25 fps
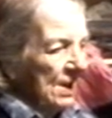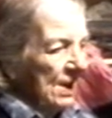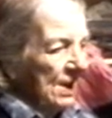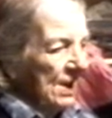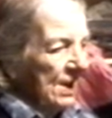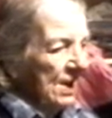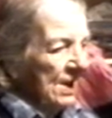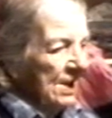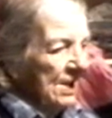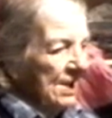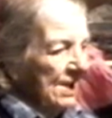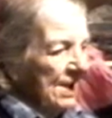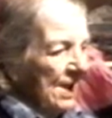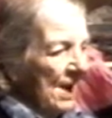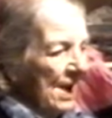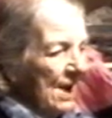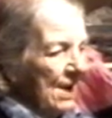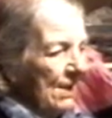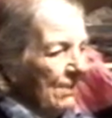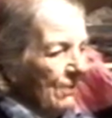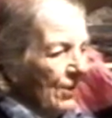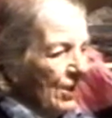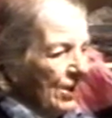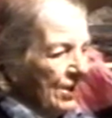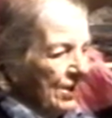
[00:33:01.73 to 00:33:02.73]
And
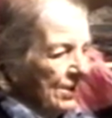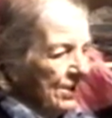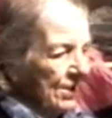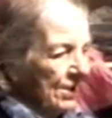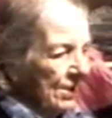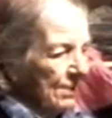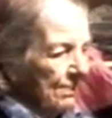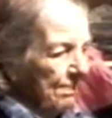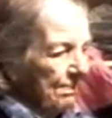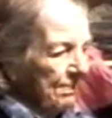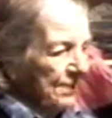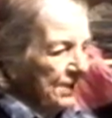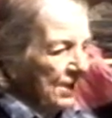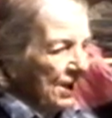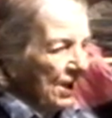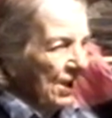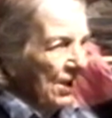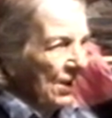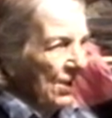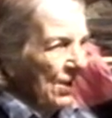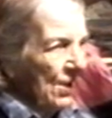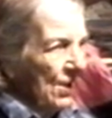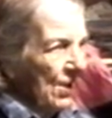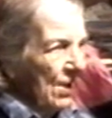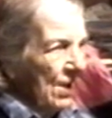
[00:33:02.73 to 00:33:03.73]
I went up
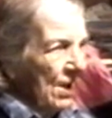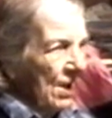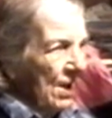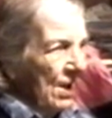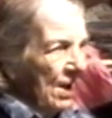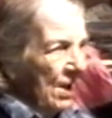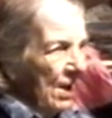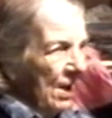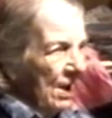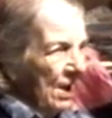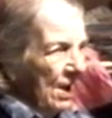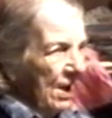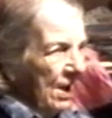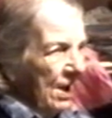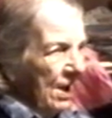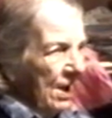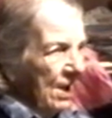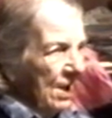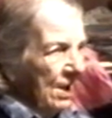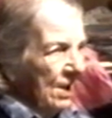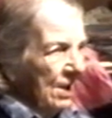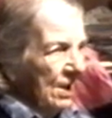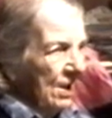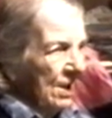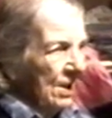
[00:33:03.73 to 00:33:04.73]
there
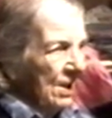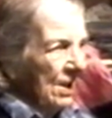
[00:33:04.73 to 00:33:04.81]
and